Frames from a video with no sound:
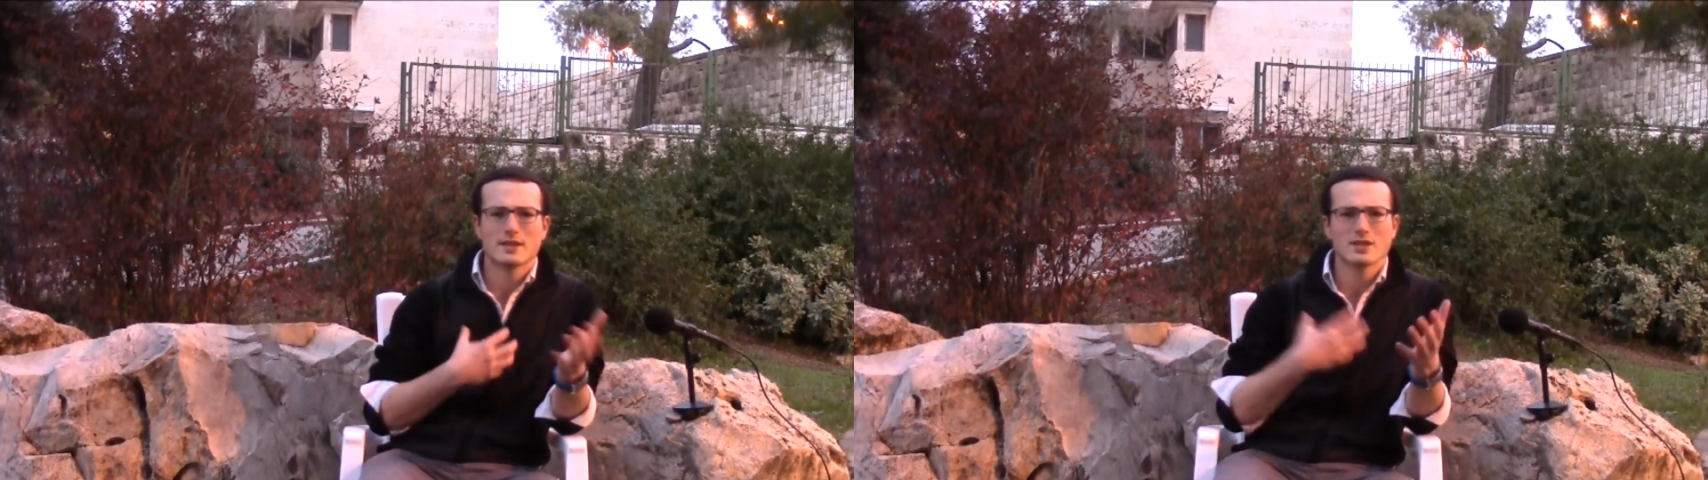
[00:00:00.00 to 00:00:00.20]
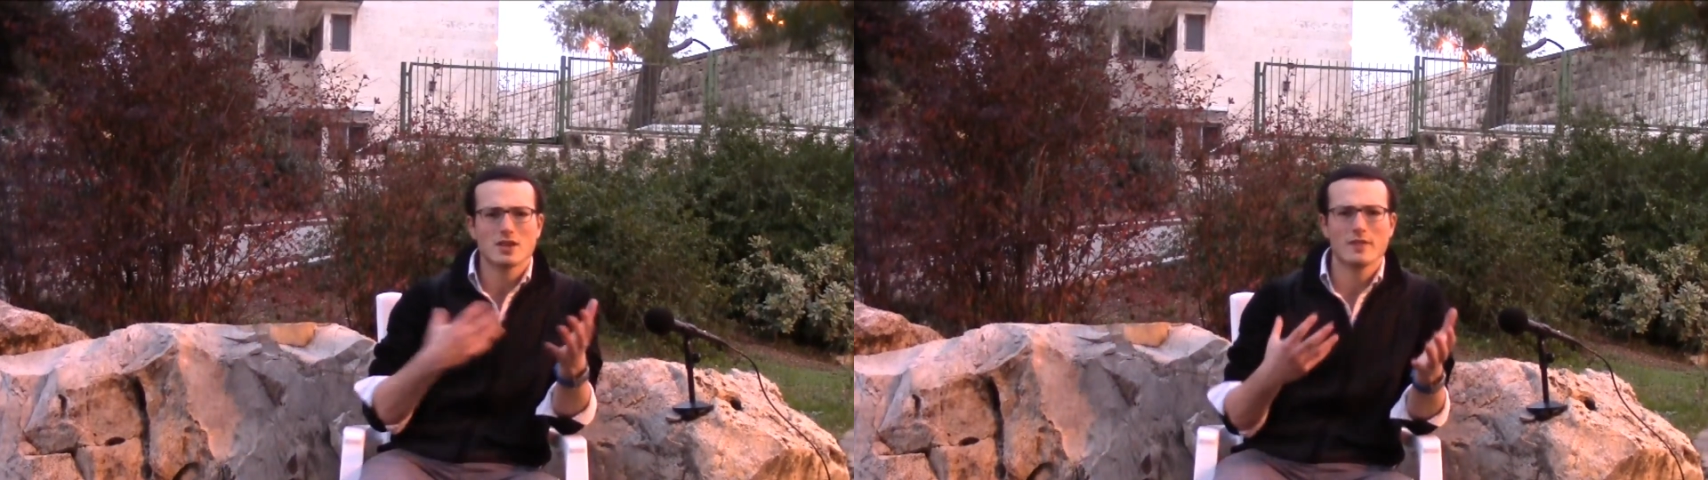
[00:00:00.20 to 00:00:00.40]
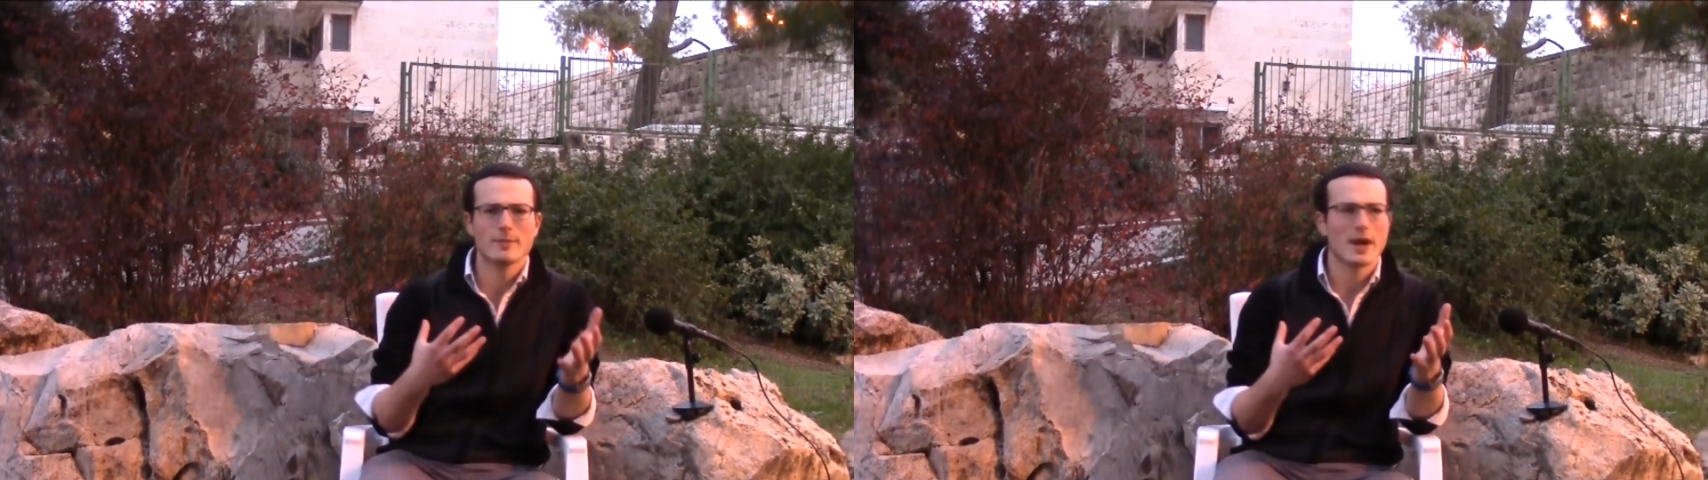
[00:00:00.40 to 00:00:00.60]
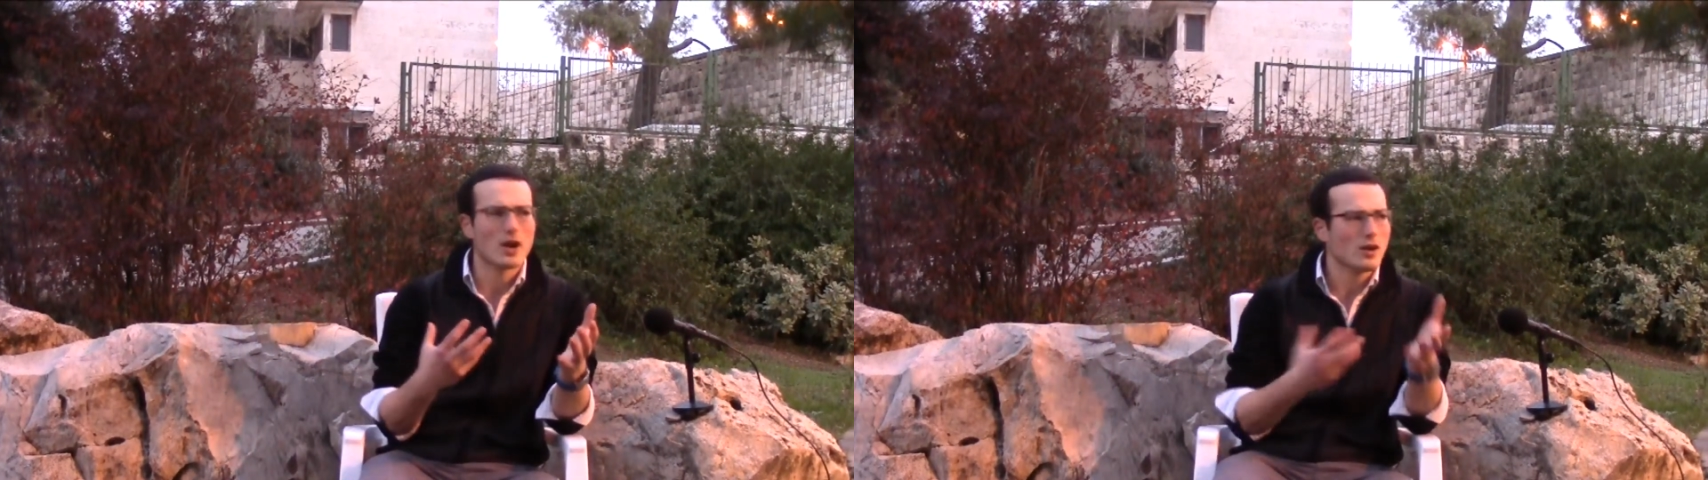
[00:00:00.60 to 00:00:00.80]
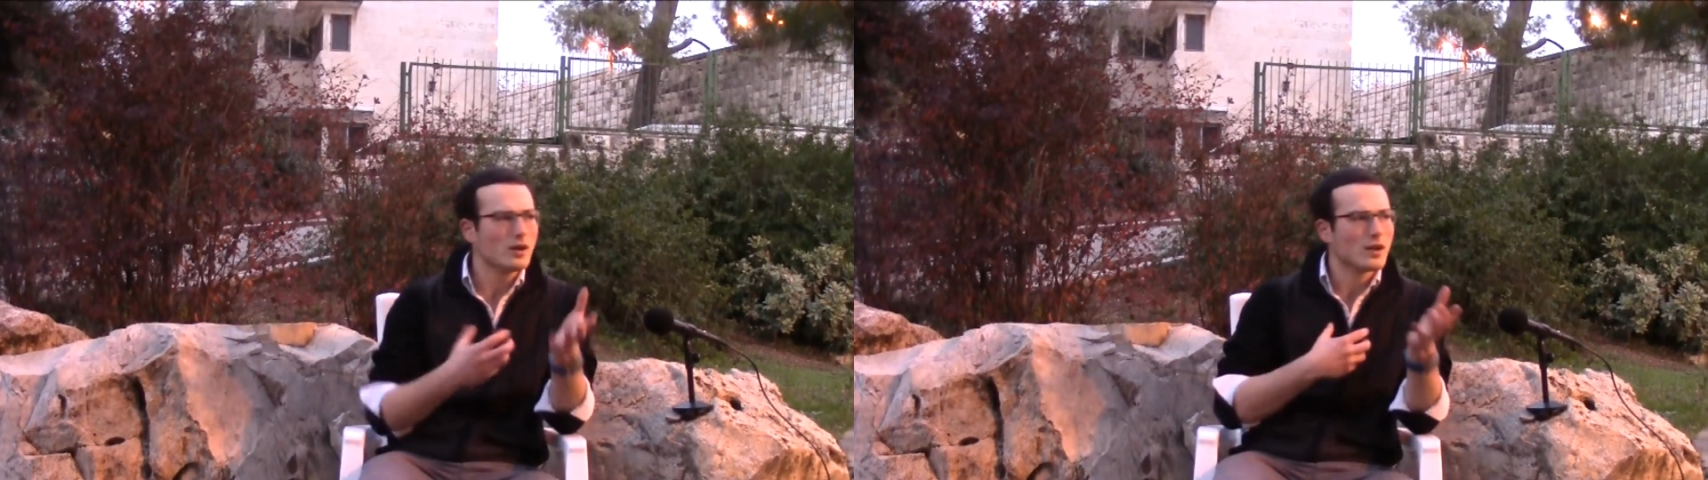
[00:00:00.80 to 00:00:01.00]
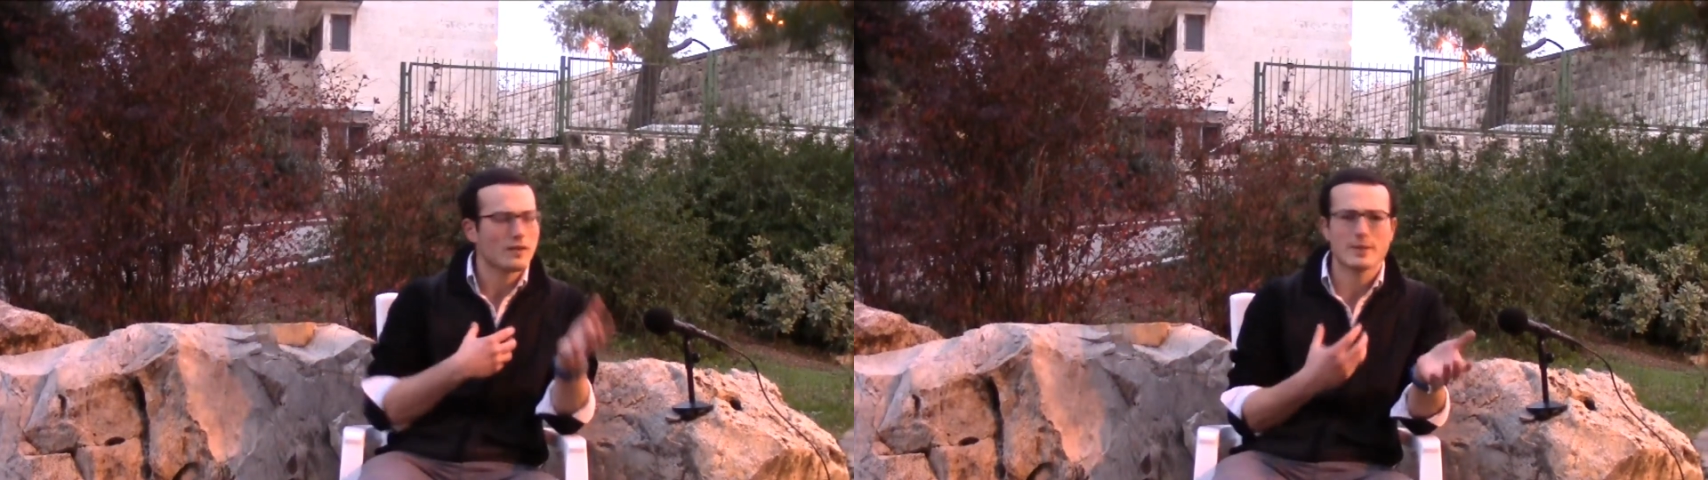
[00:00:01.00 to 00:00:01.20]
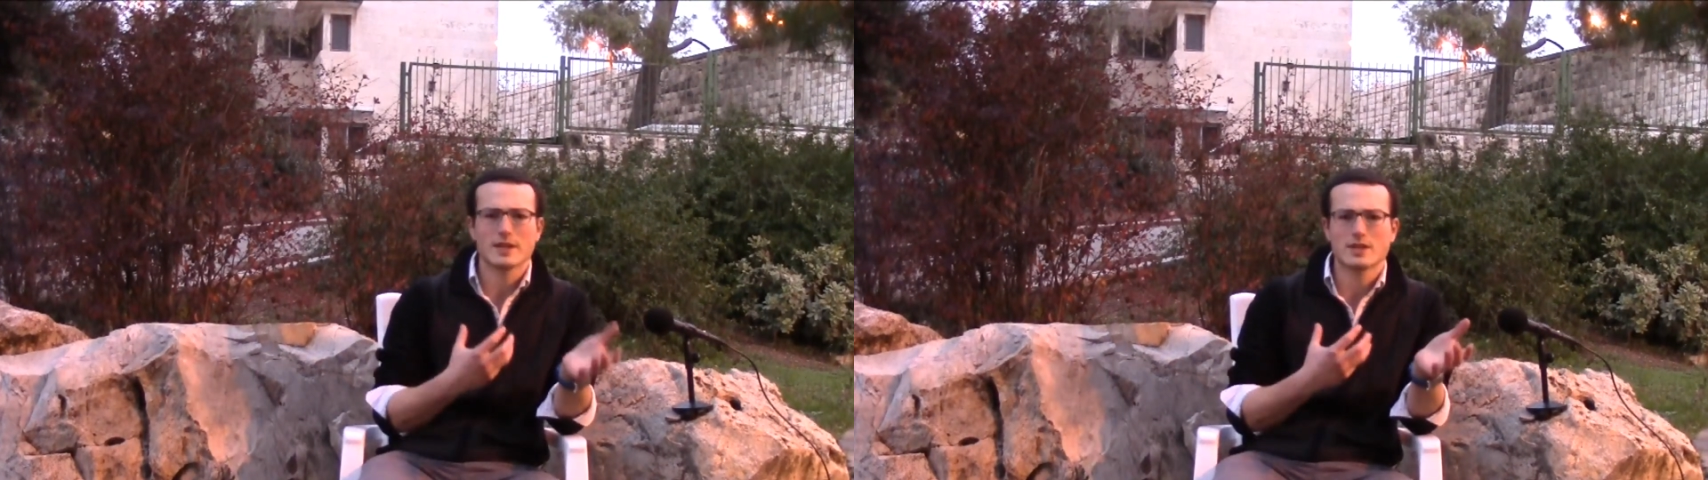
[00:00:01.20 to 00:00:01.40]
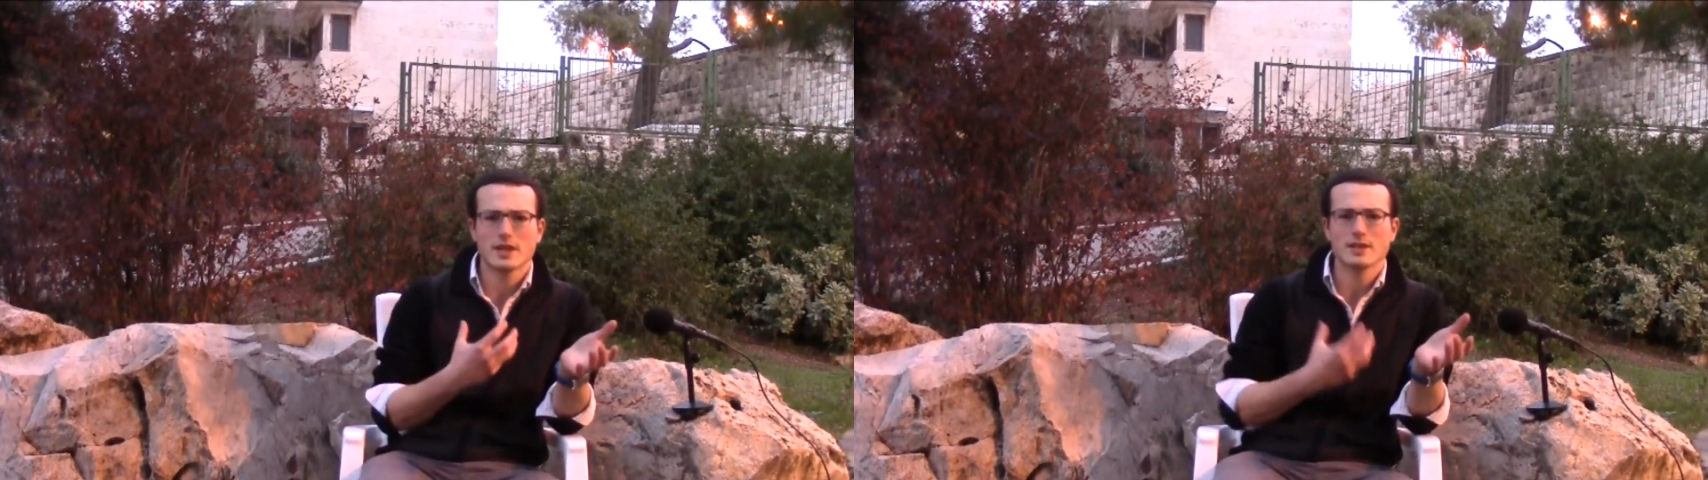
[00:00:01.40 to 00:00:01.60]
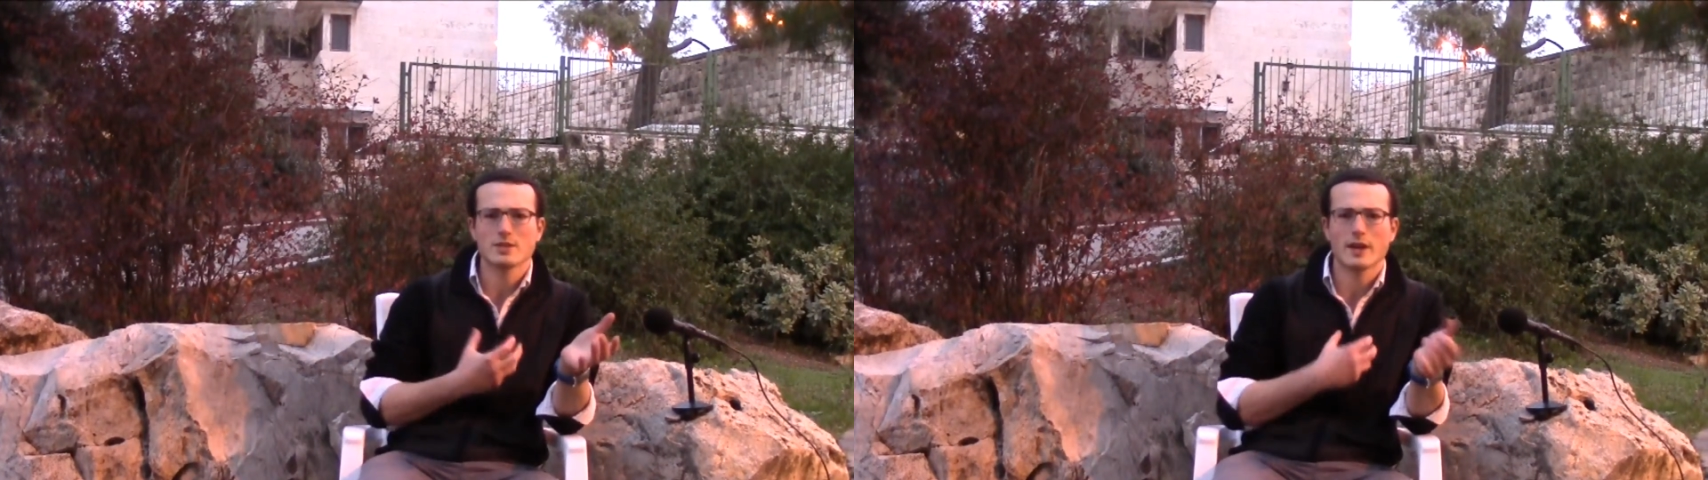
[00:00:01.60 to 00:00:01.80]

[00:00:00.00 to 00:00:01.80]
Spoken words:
things off my heart, off my chest?